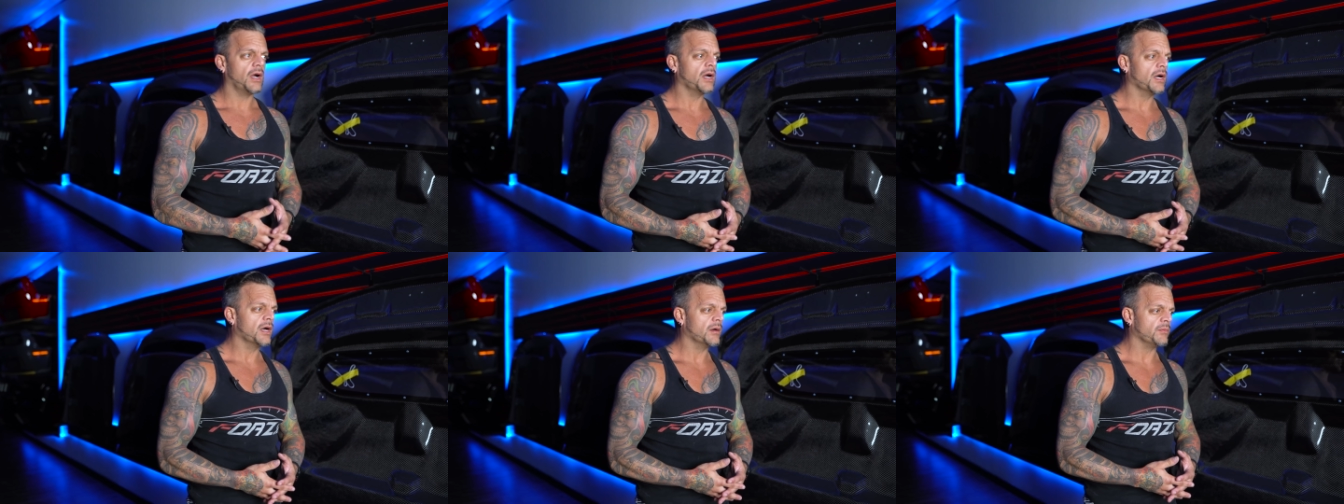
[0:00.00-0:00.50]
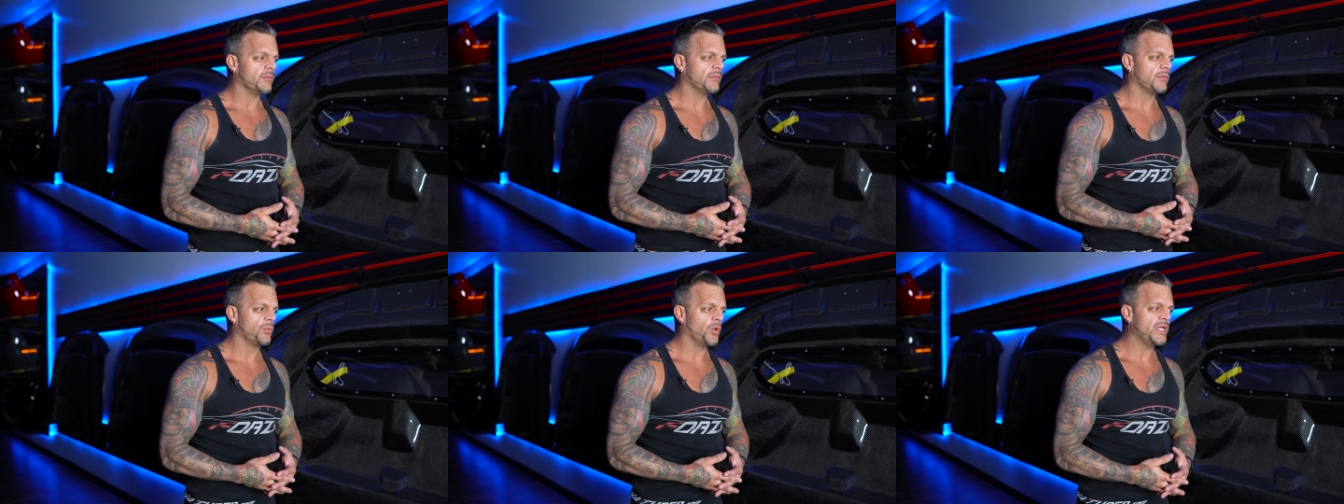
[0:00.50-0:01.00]
Um,
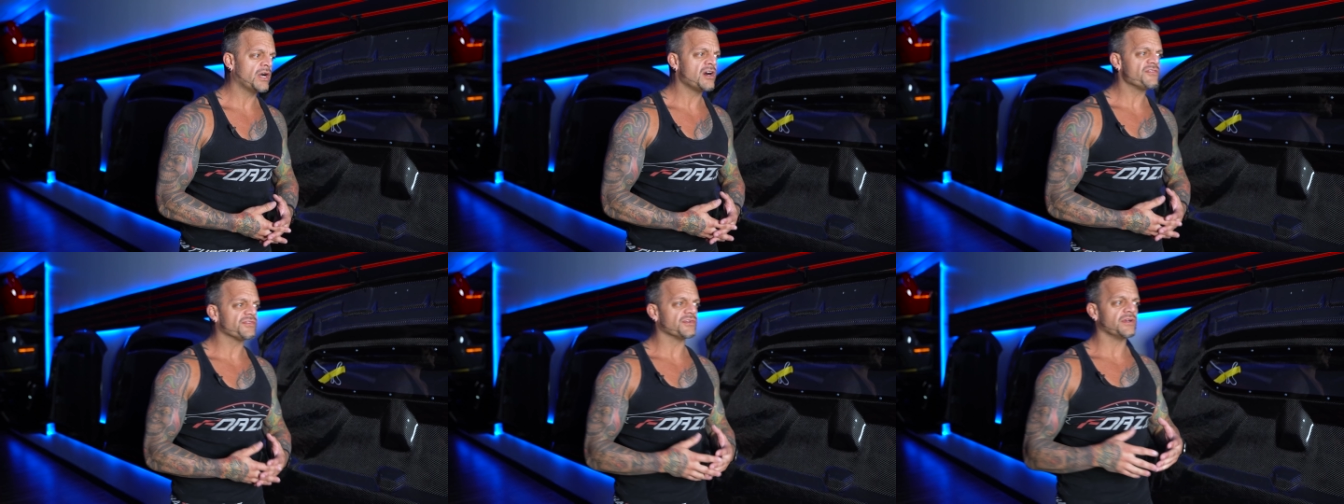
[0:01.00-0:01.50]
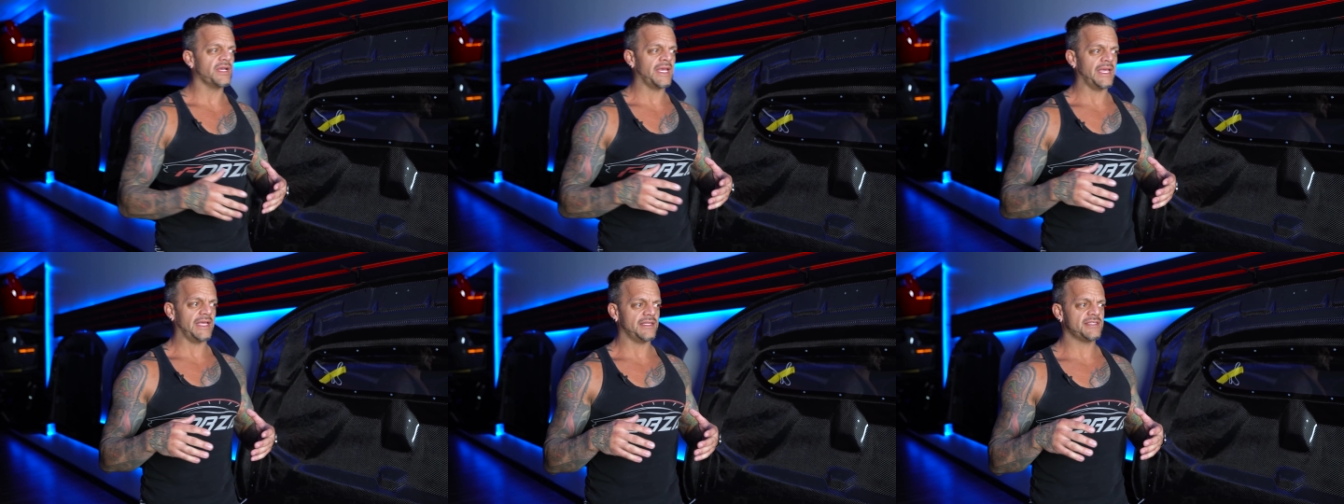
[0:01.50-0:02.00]
we offer
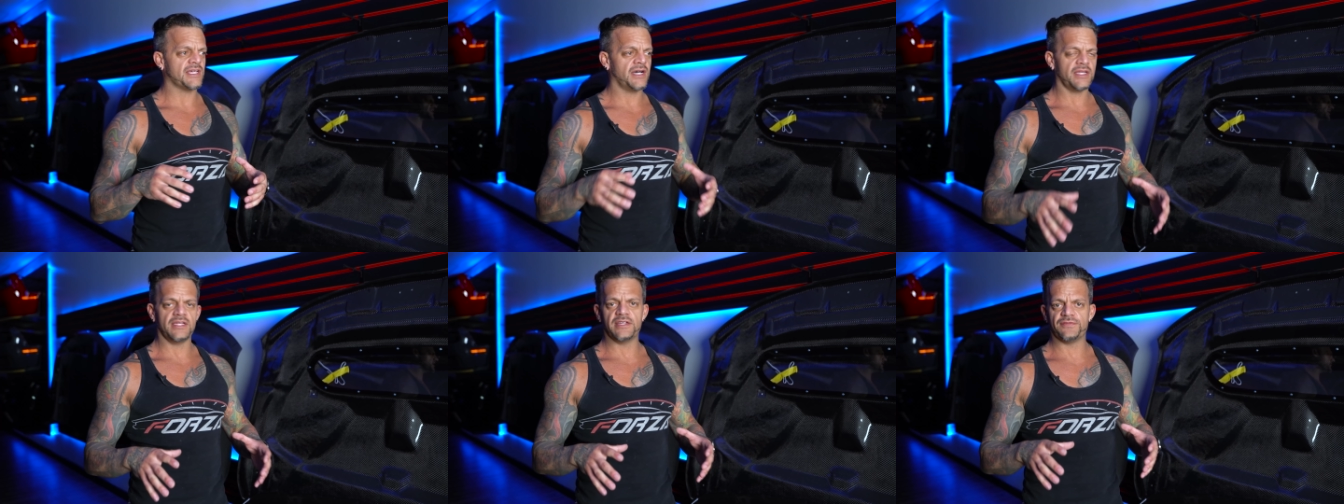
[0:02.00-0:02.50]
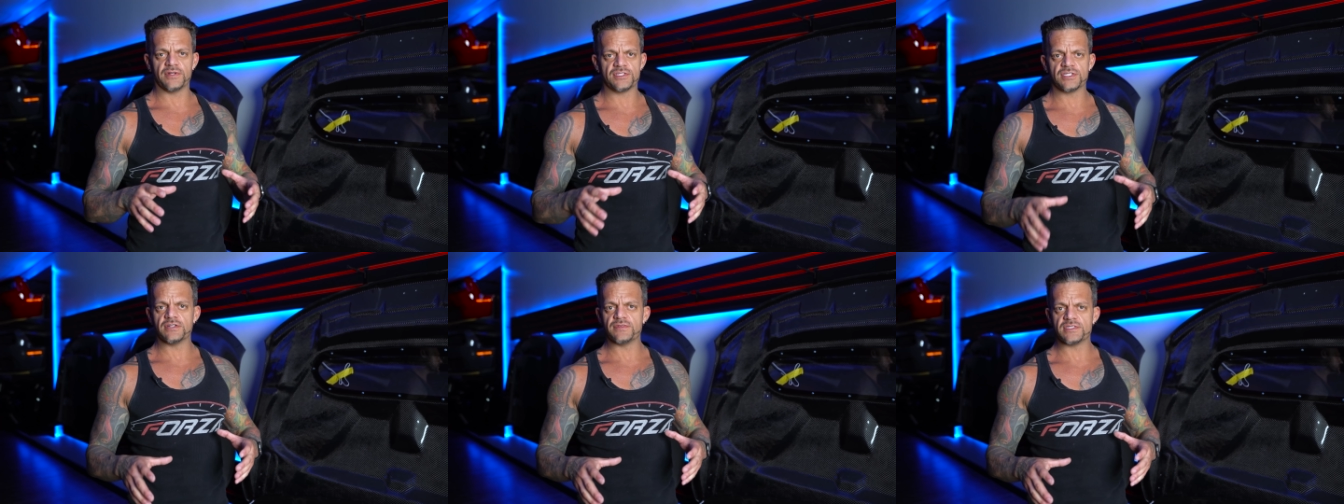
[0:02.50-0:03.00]
a ton of different
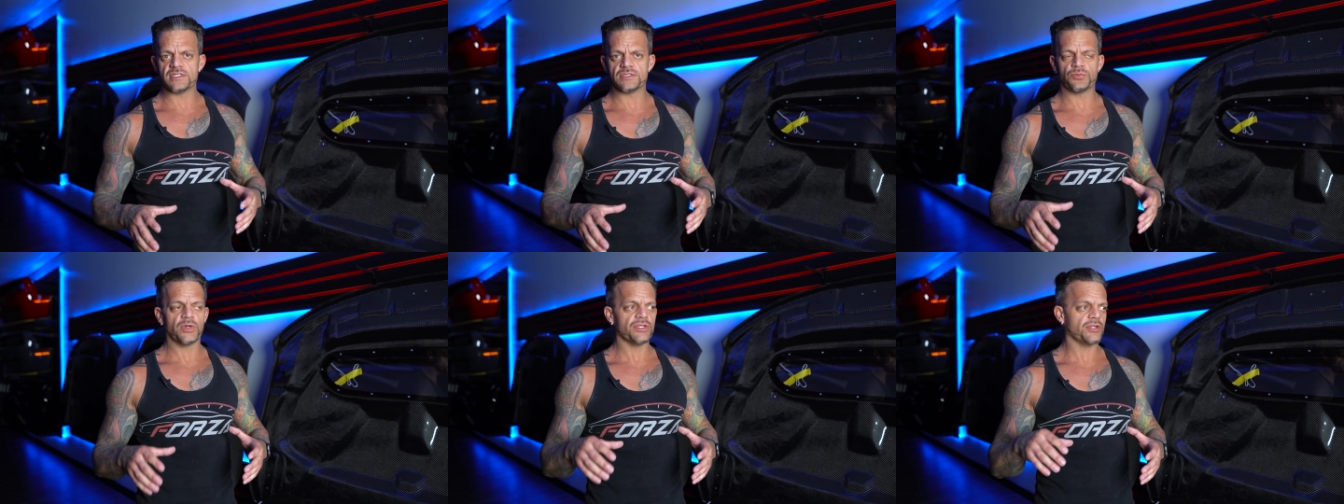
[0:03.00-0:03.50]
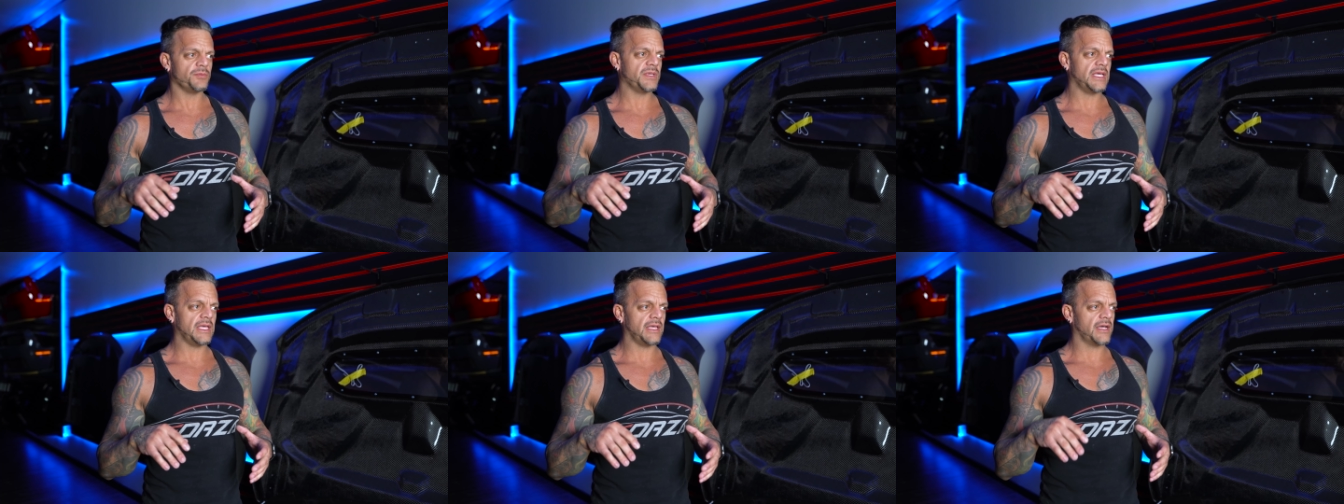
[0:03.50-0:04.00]
services, whether it
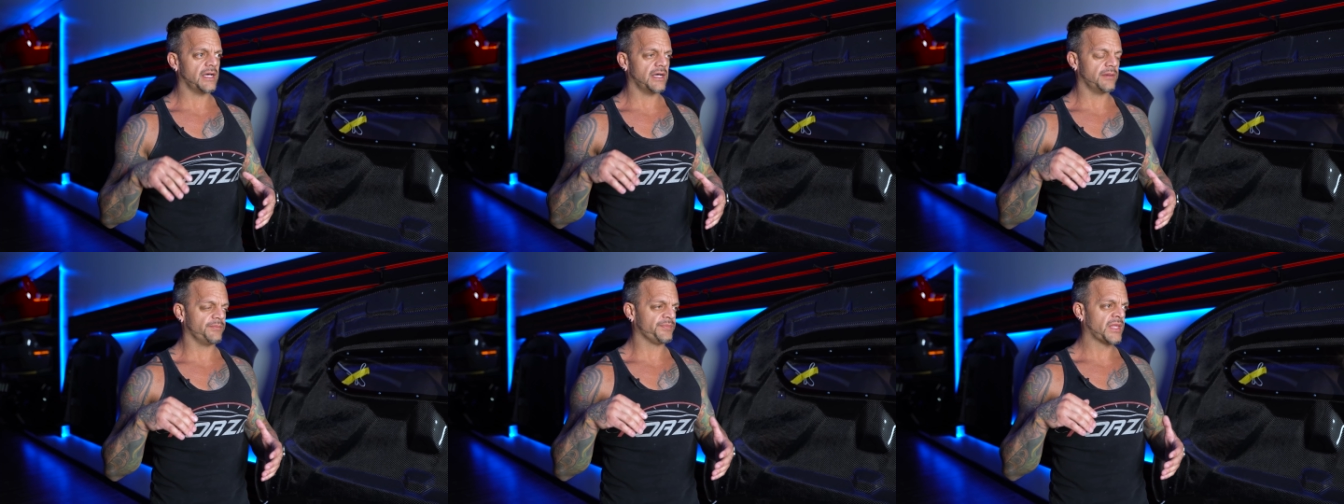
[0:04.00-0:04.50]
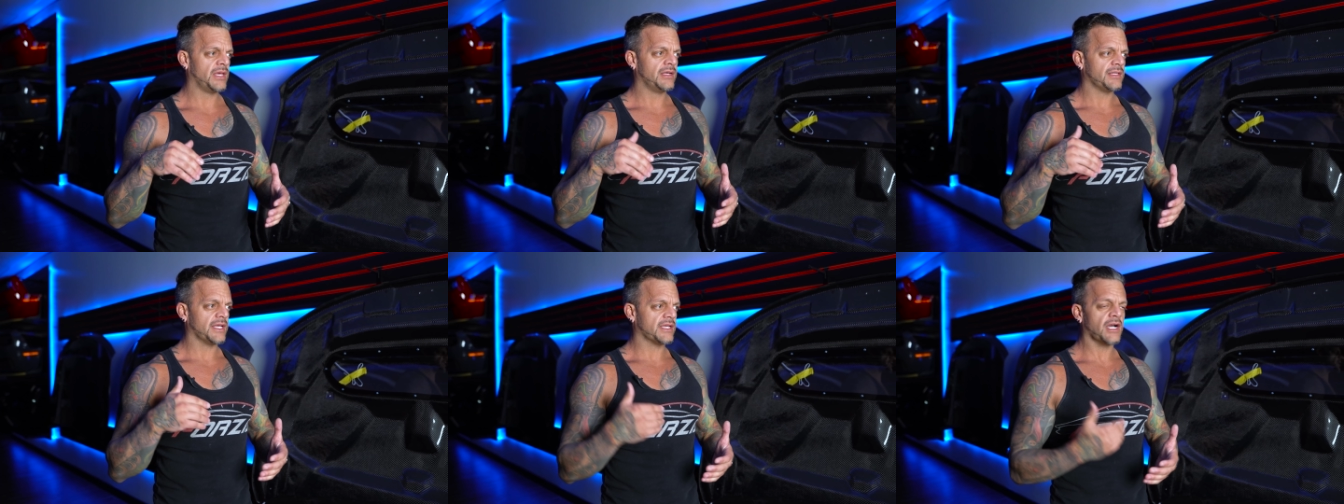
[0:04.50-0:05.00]
be um,
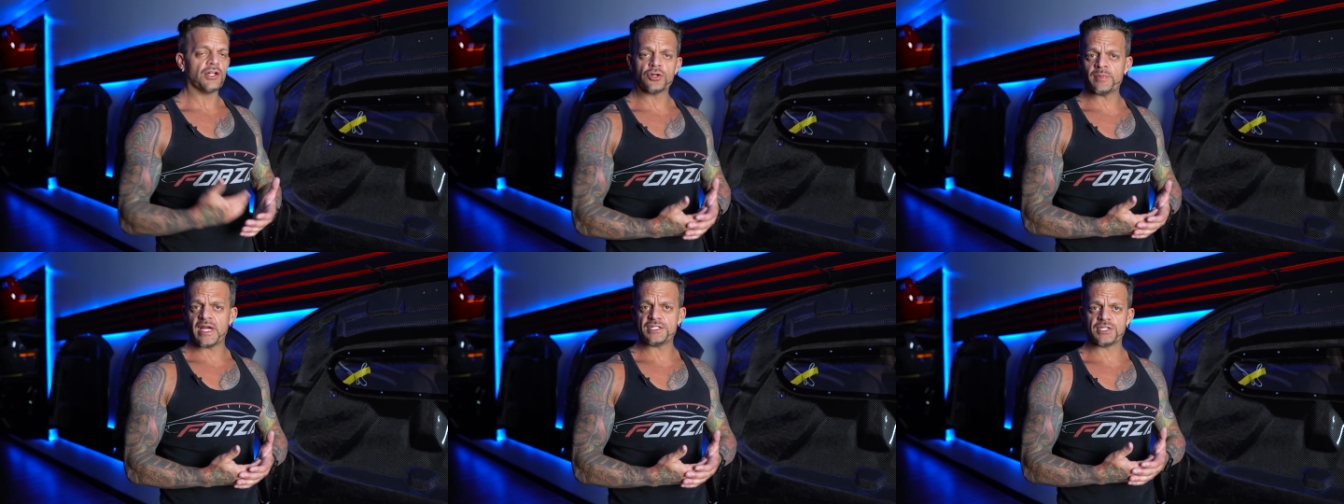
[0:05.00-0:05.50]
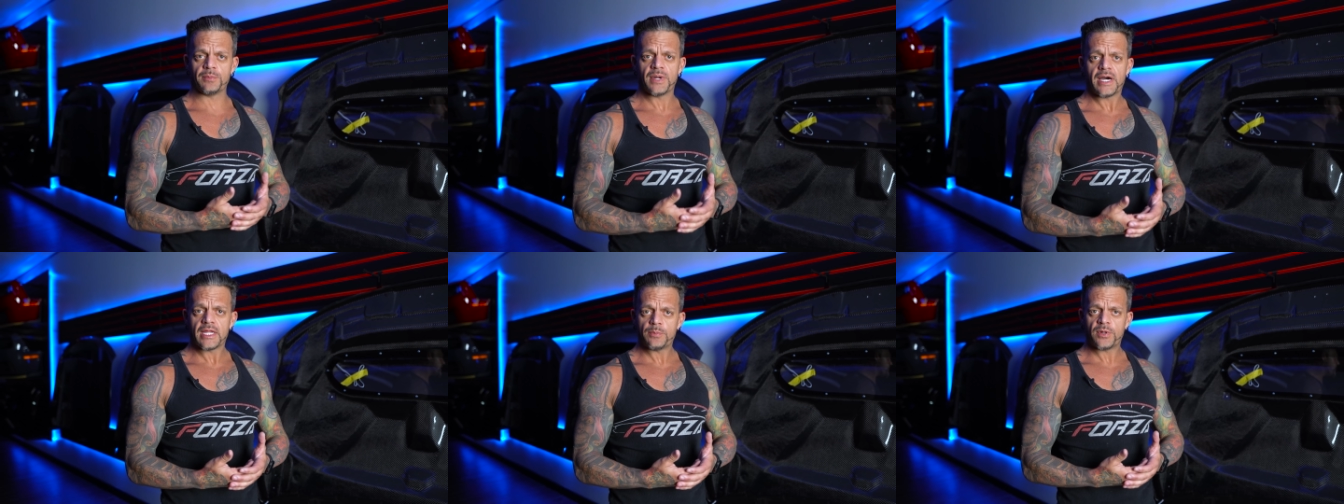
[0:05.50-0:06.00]
like color matching
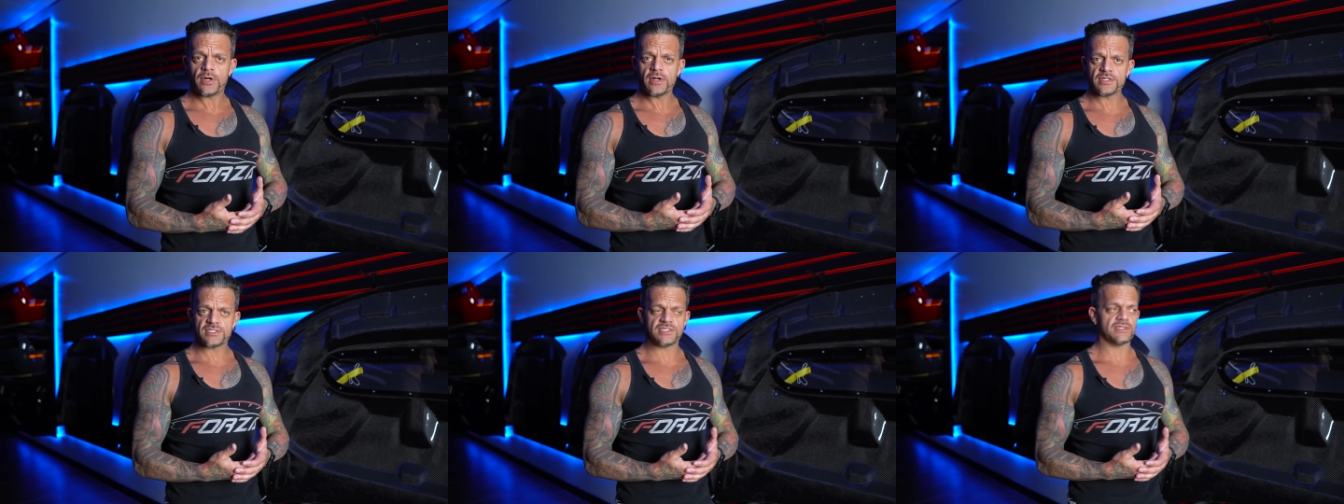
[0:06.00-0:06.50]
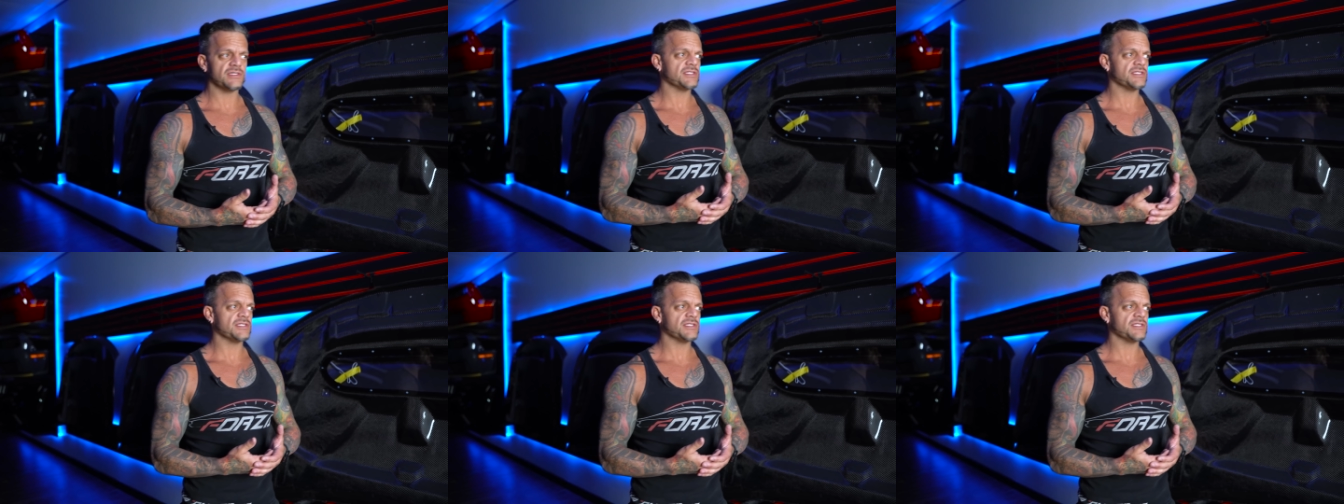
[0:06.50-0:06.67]
body parts.